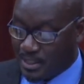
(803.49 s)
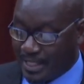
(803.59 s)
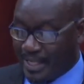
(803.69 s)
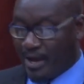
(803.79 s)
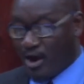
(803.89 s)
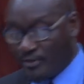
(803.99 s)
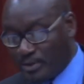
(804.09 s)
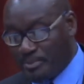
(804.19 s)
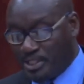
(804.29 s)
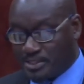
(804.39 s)
and the
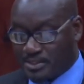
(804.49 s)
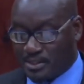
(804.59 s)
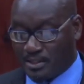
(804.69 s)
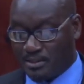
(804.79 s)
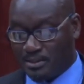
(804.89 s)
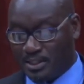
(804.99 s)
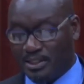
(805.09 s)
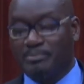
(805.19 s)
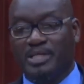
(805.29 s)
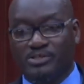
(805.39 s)
other minister
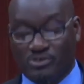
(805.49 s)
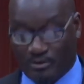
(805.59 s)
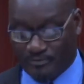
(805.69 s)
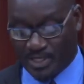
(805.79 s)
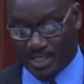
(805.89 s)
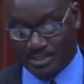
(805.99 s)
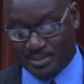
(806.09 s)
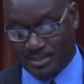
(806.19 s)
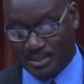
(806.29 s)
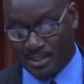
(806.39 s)
in the Ministry of
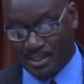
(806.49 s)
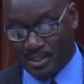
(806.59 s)
Finance,